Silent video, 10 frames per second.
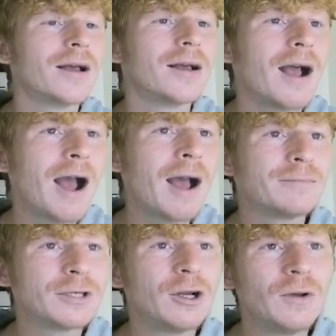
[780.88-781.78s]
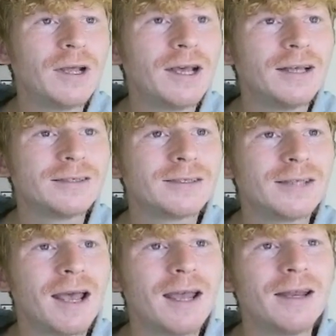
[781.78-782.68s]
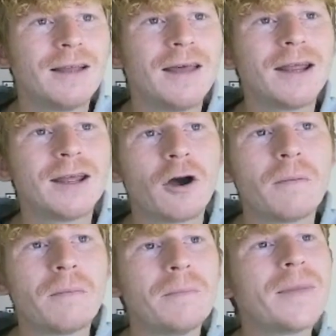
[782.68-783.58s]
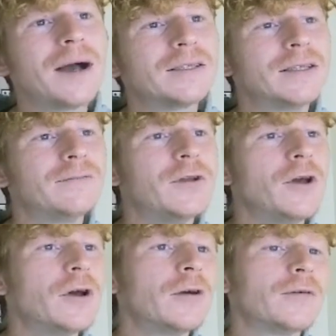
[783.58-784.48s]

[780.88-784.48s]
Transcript: Absolutely insane, and then it got a massive nerf.